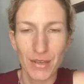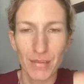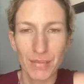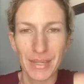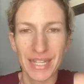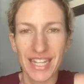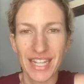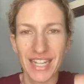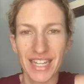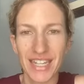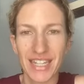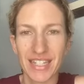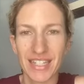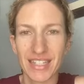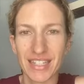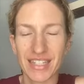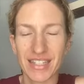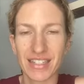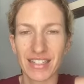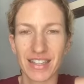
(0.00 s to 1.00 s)

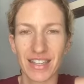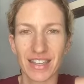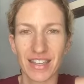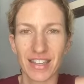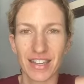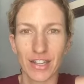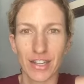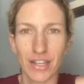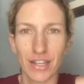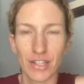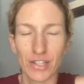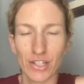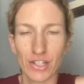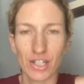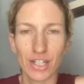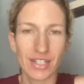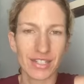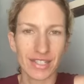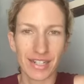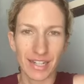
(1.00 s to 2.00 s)
because
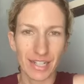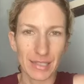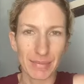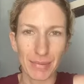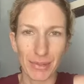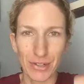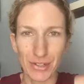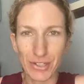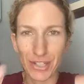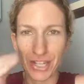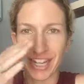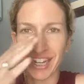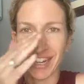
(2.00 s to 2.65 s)
she's an expert